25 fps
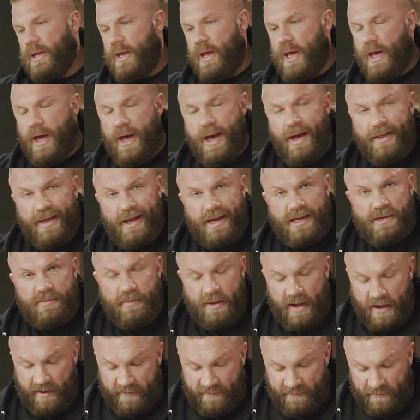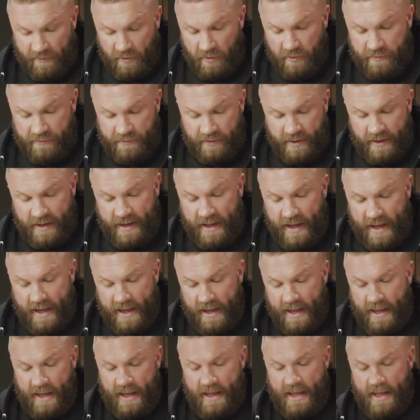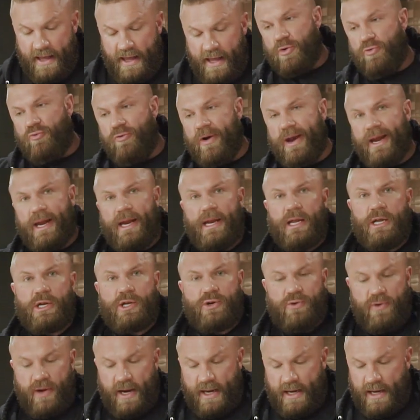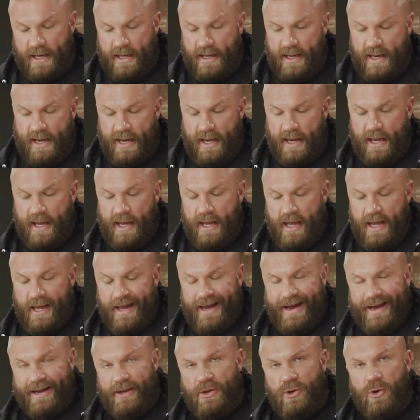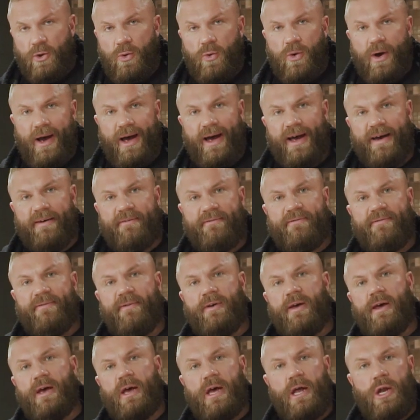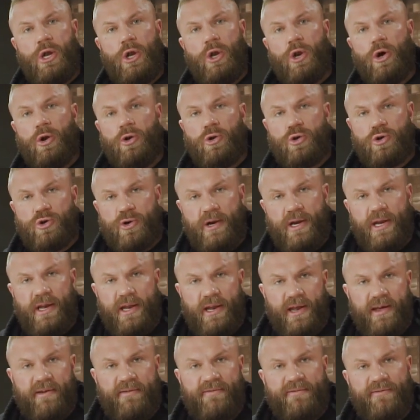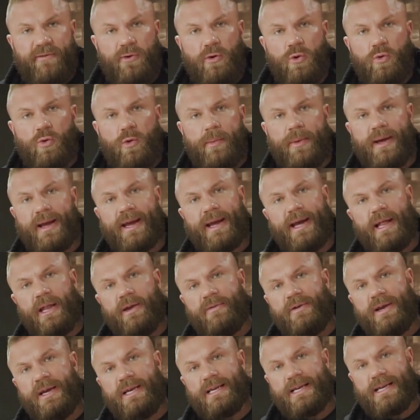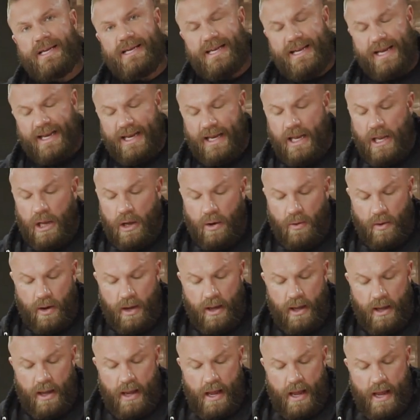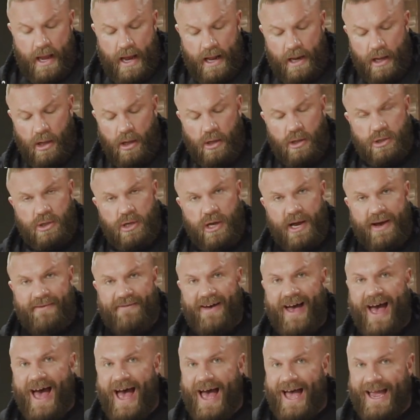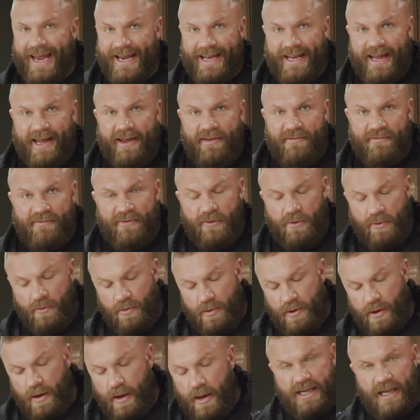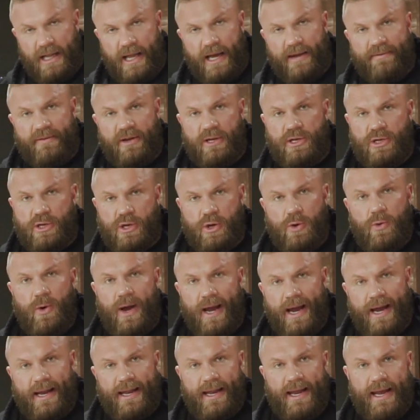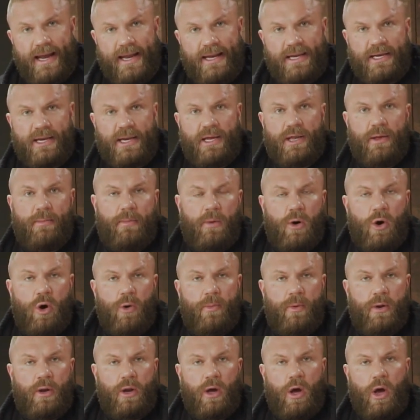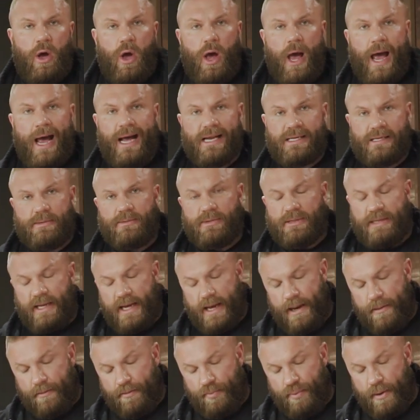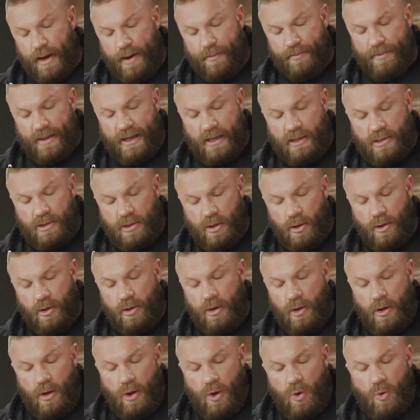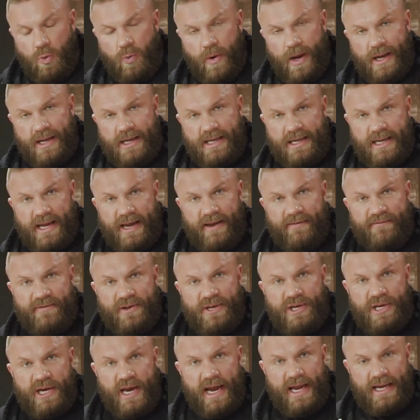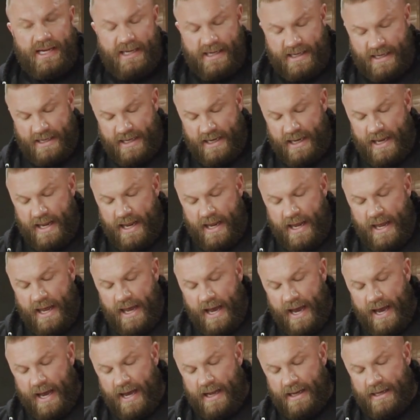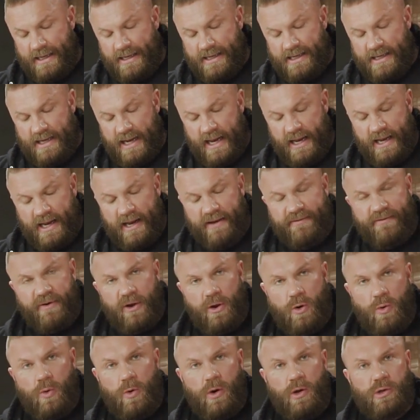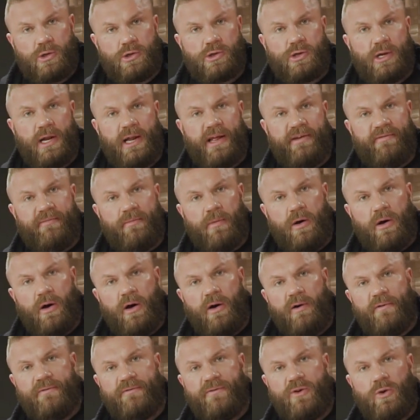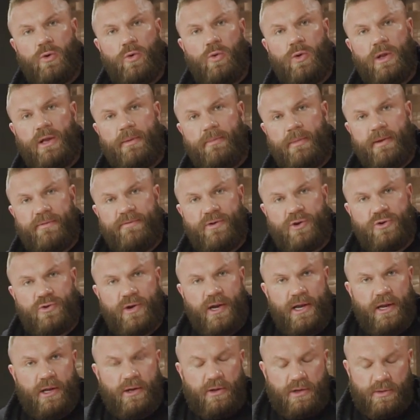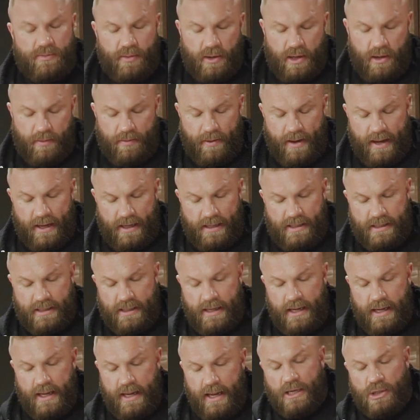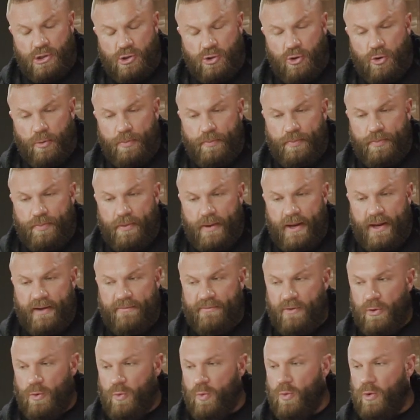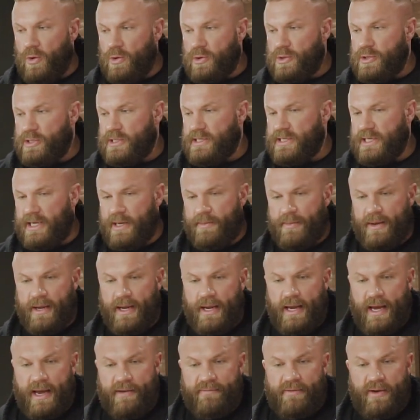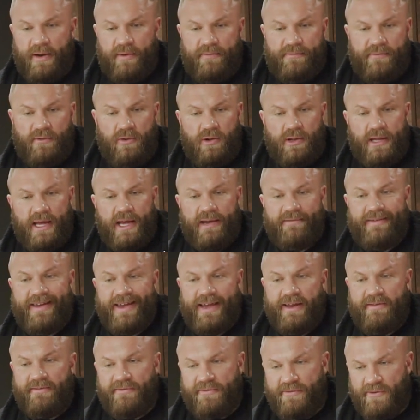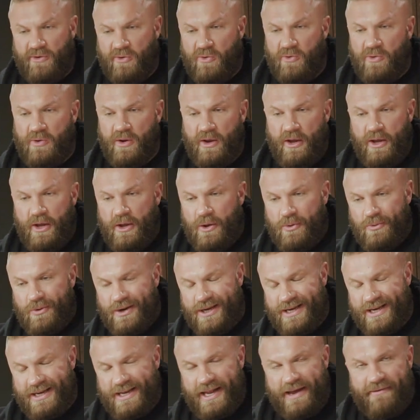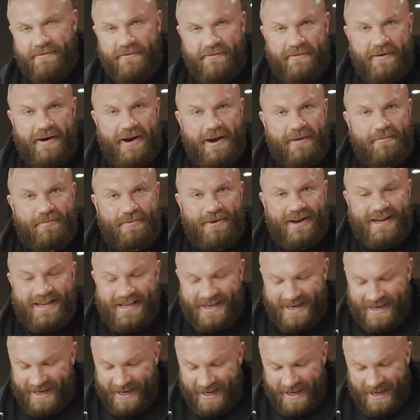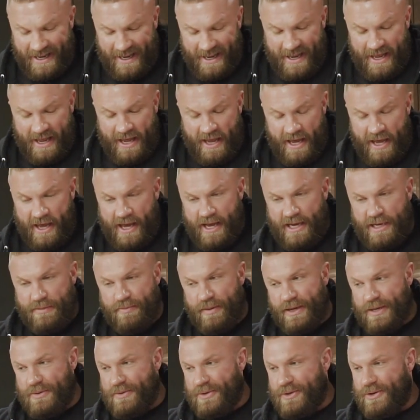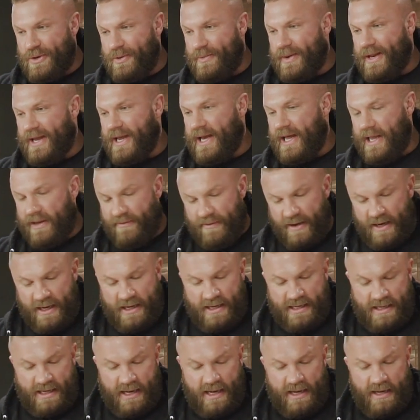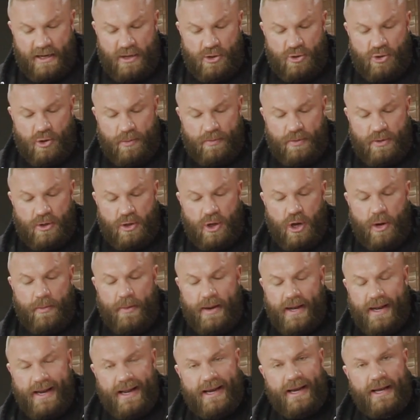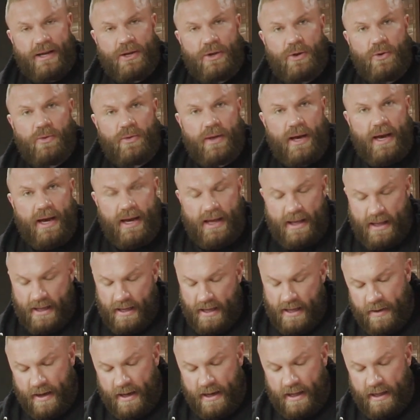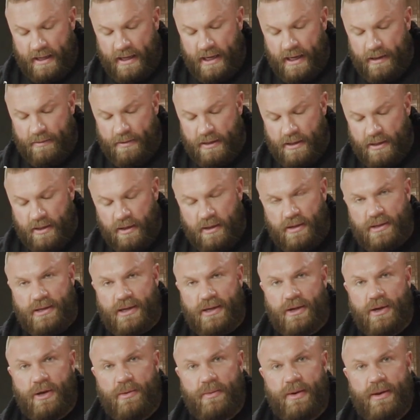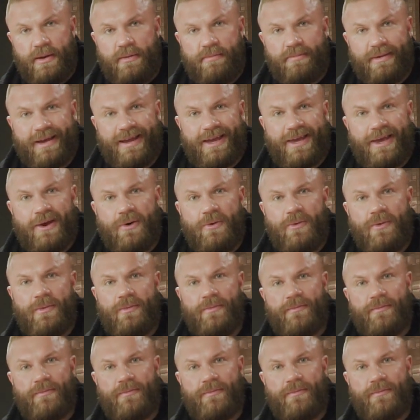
That's my food for the day, and that's a regular training day. I do have non-training day food where my calories are slightly lower, and I also have high day food. I'm still having 2 high days at the moment as I'm starting prep. That's on Wednesday for chest and Saturday for quads, so I'll have more fuel in me for training those body parts. Next up, if you want to see me having a full day of eating food, which is never very pretty, especially with so many calories, then drop us a comment and I can do that, and I'll keep this content coming. Thank you.